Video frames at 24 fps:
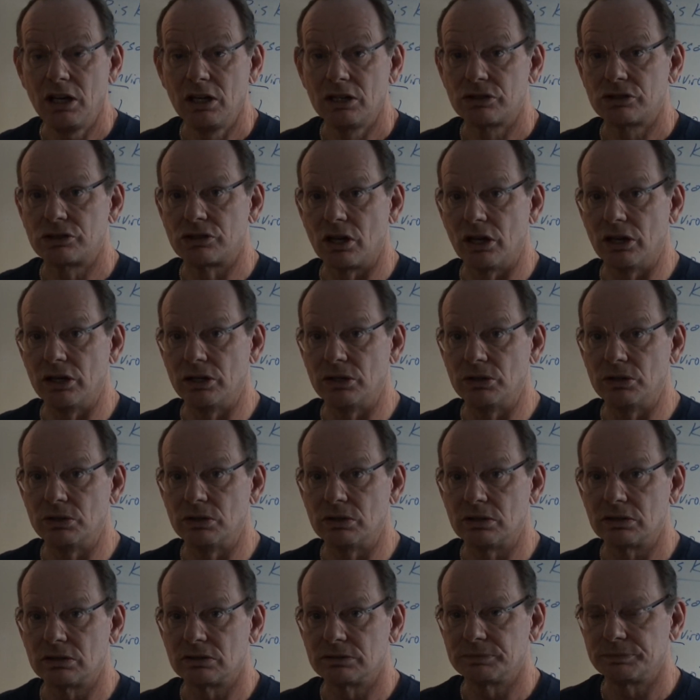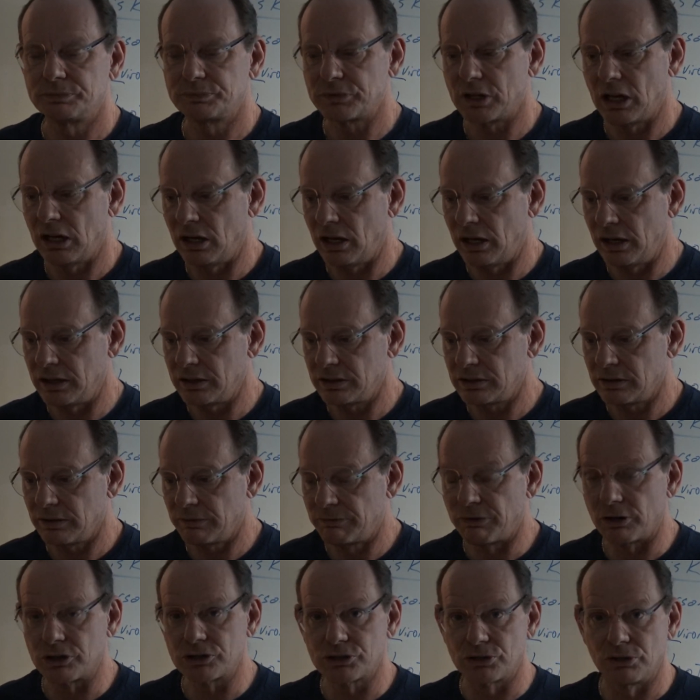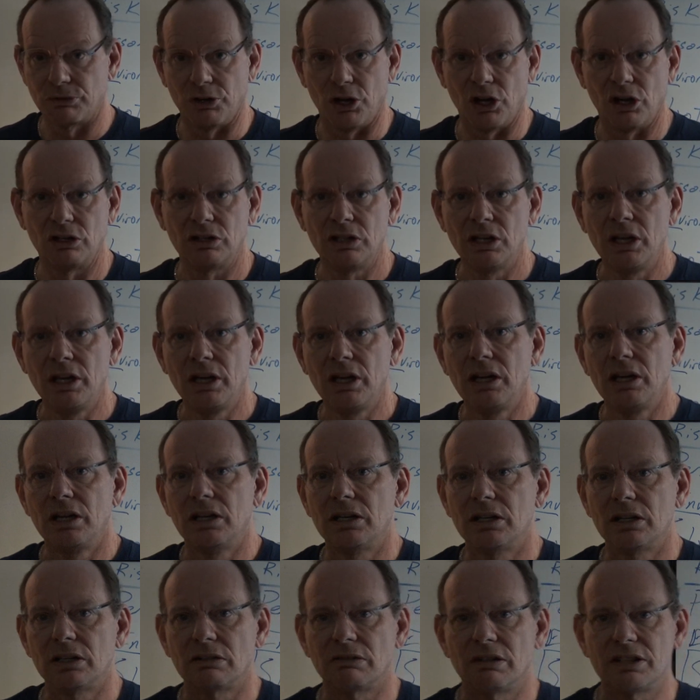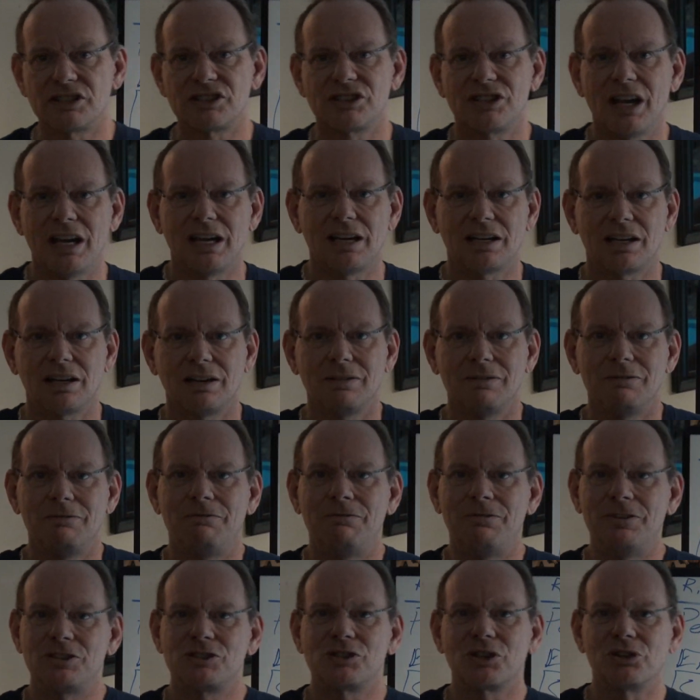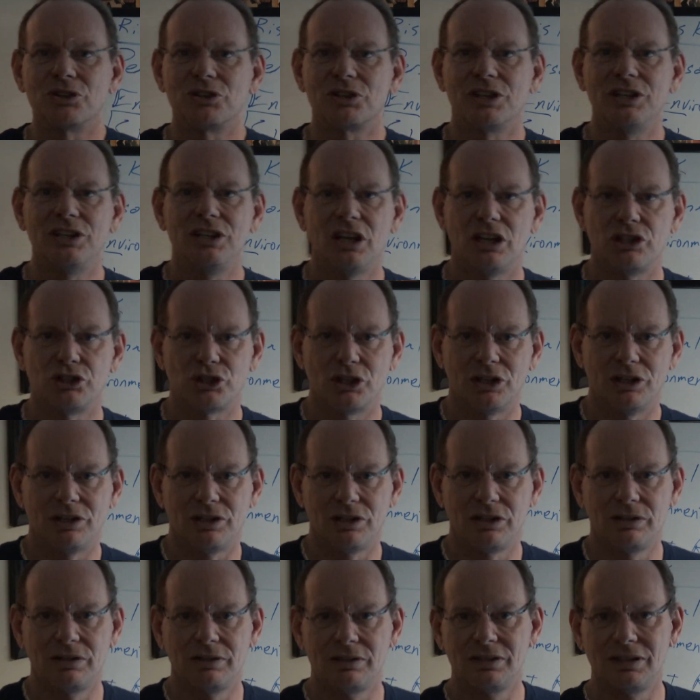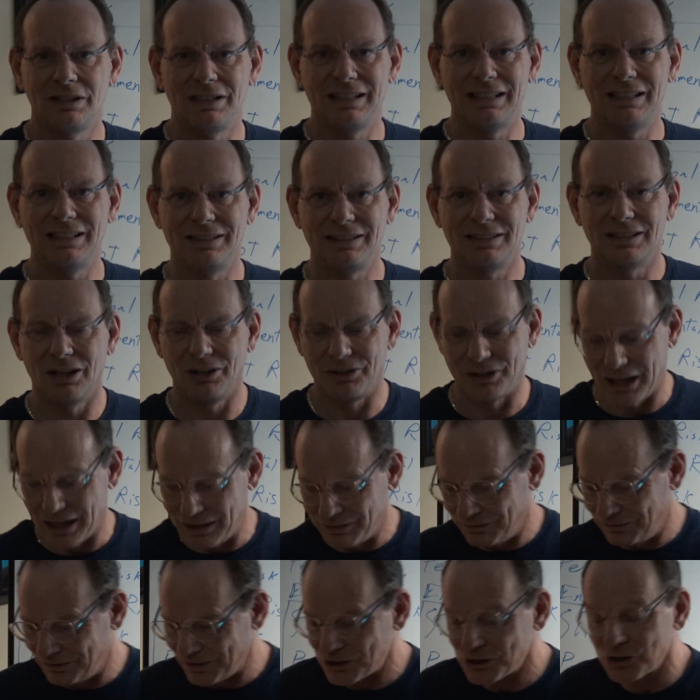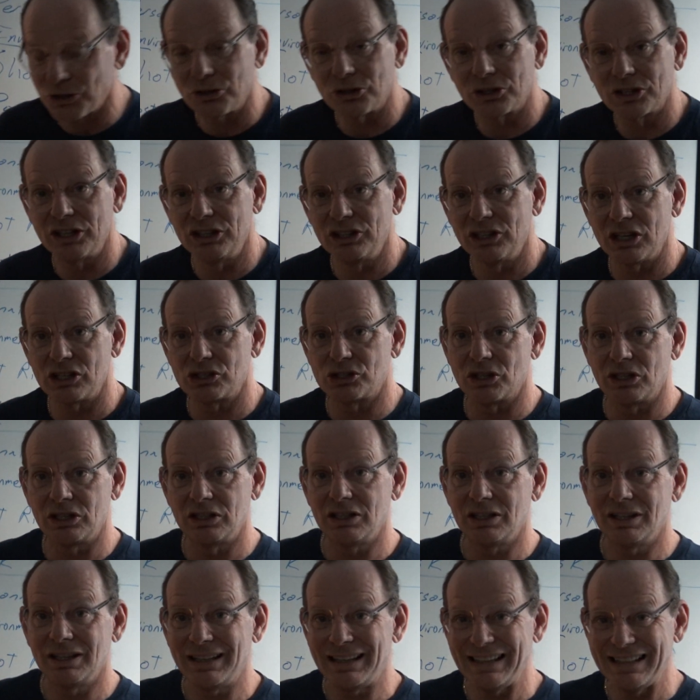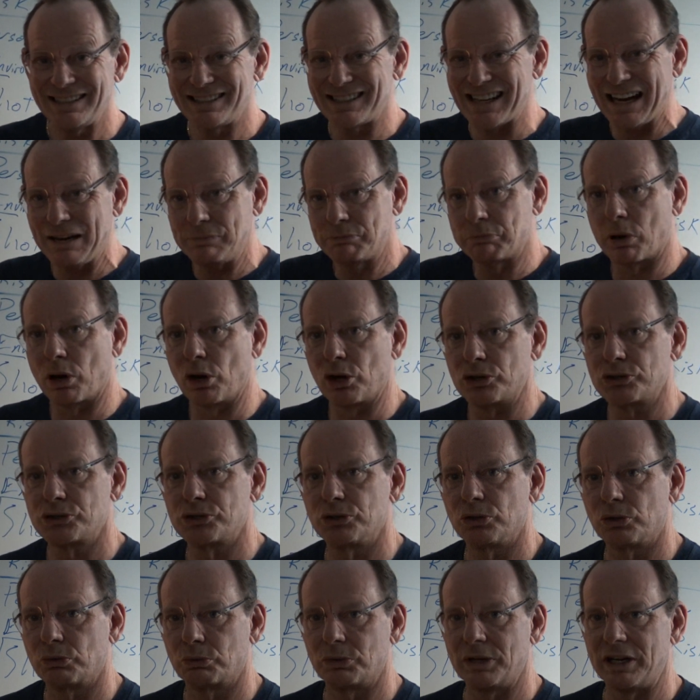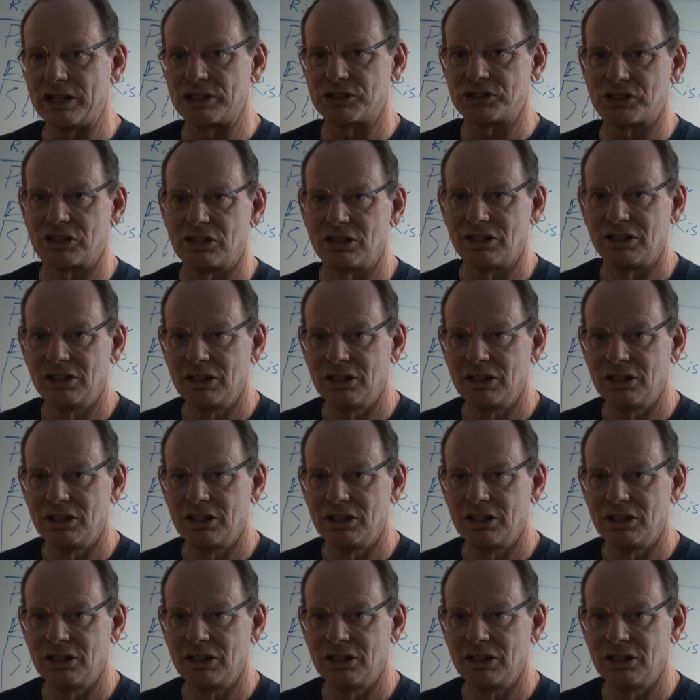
So first of all, let's take physical condition. Okay, physical condition is a personal risk.